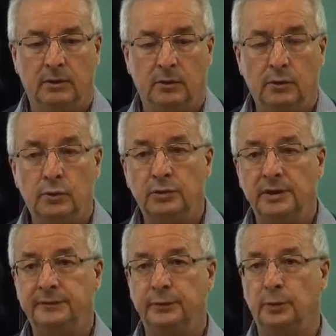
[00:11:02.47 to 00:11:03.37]
Or
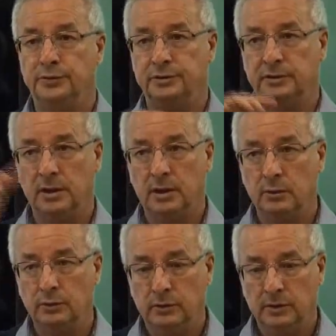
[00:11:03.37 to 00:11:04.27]
if you want to
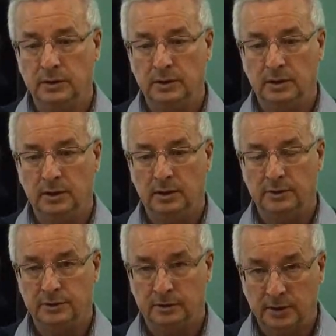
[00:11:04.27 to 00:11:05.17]
go
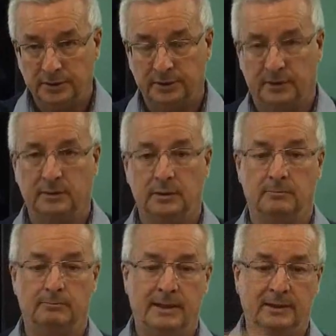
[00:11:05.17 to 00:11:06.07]
to London and
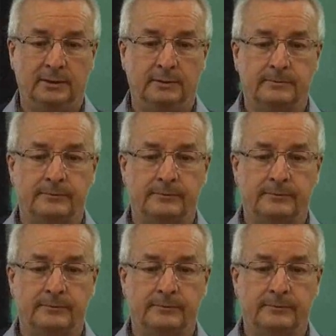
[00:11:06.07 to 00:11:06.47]
come back,